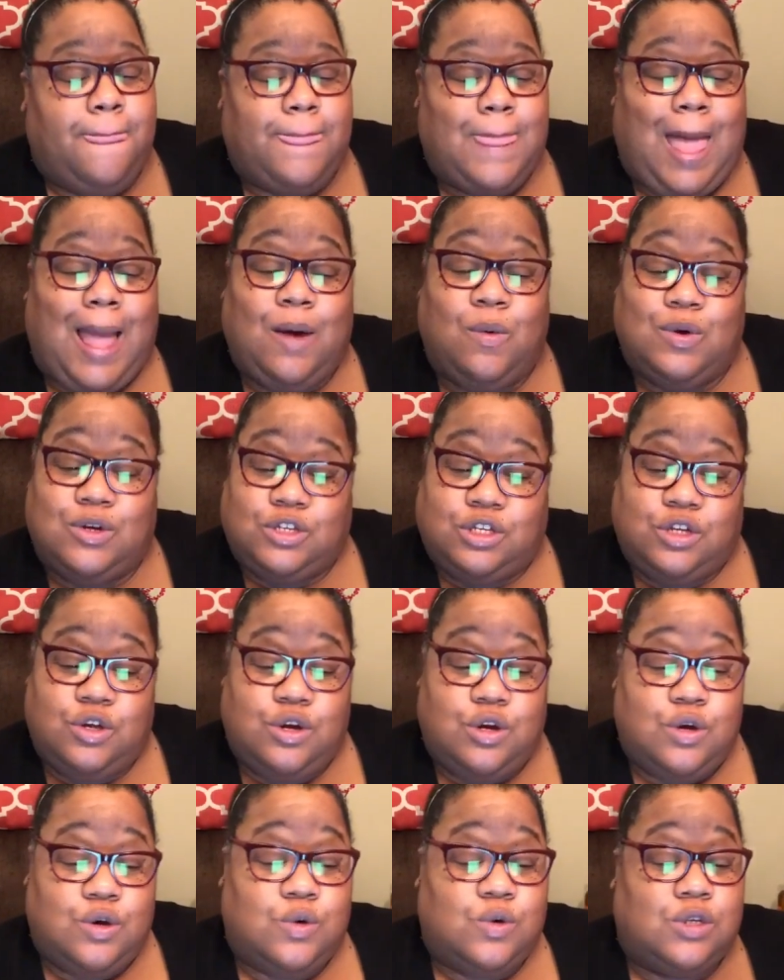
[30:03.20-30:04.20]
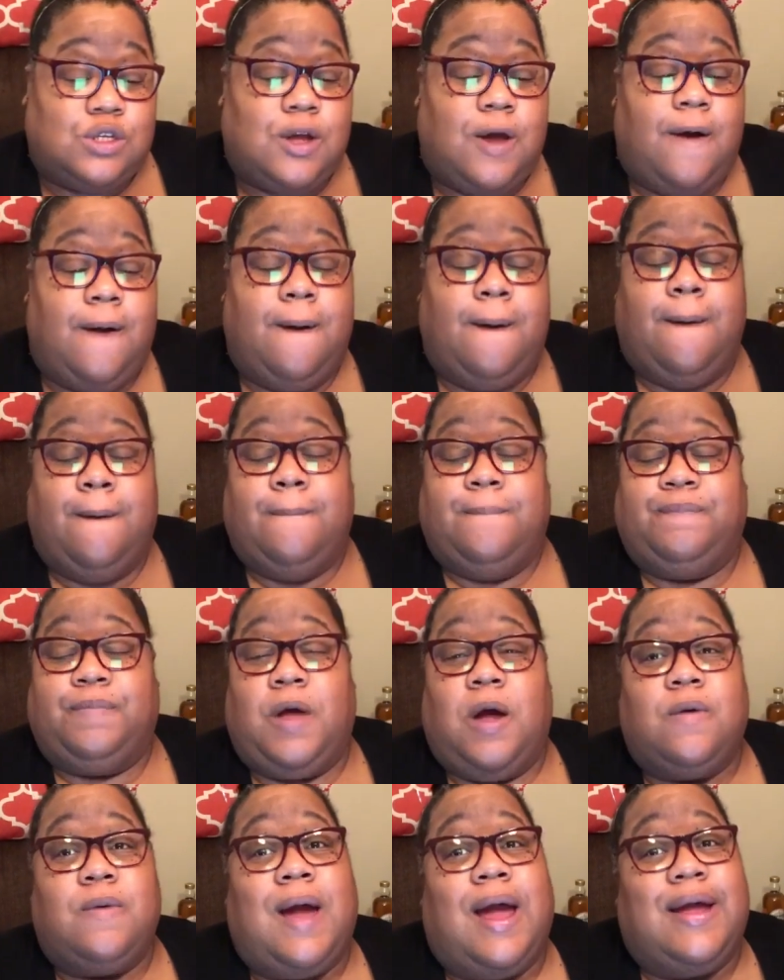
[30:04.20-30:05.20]
Like, what's the news?
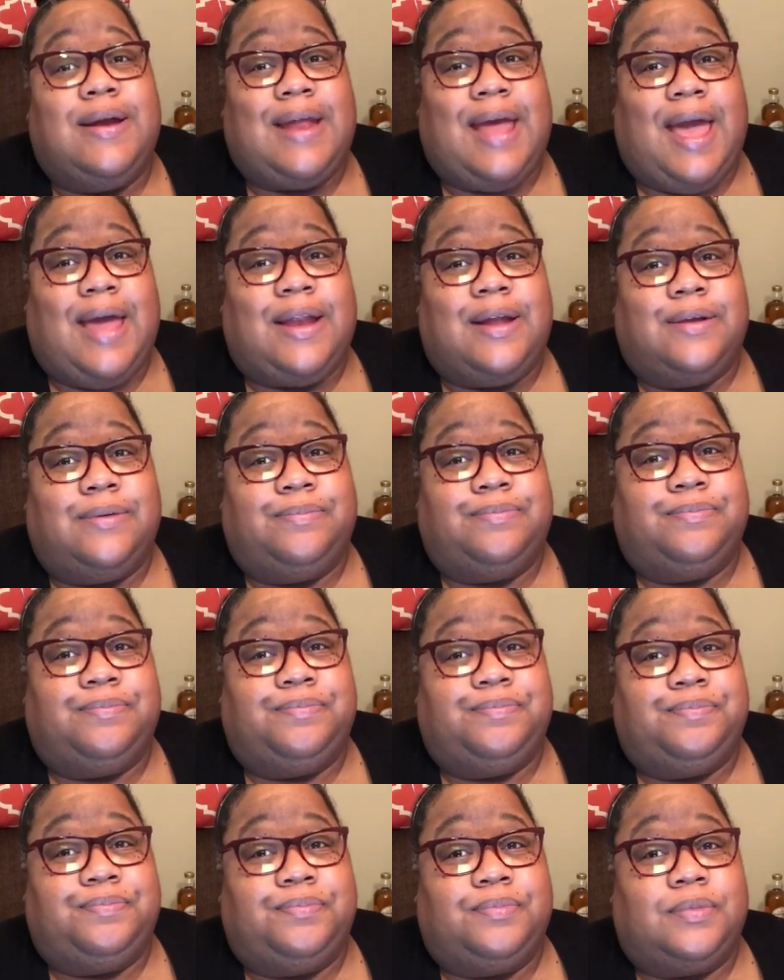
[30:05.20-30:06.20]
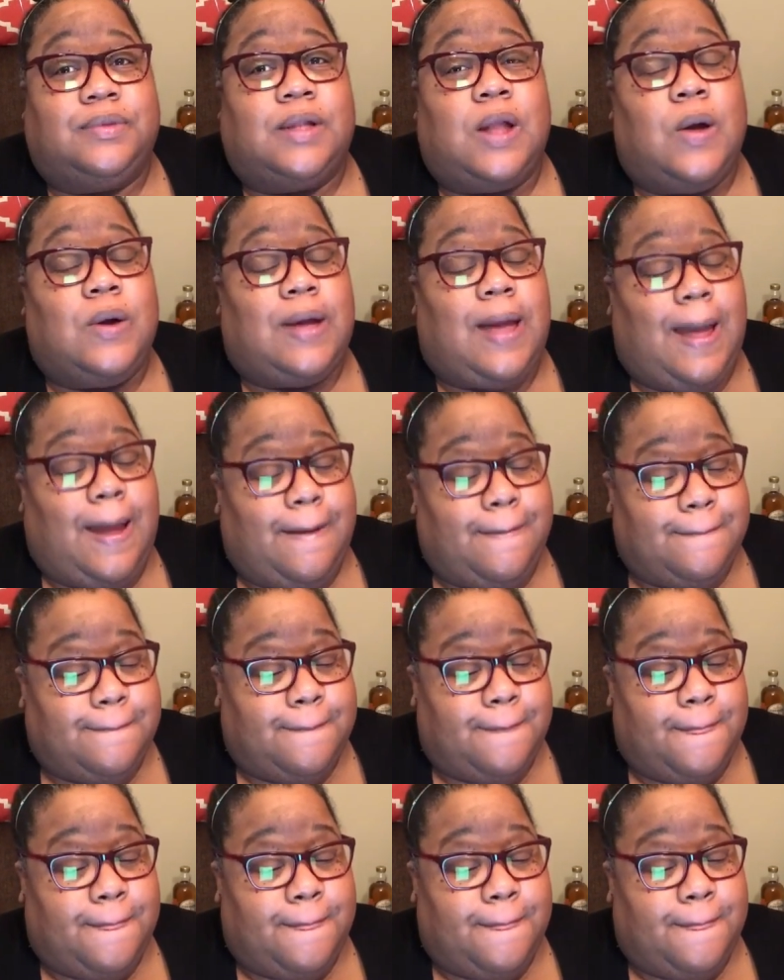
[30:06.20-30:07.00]
All right, Daddy. Okay.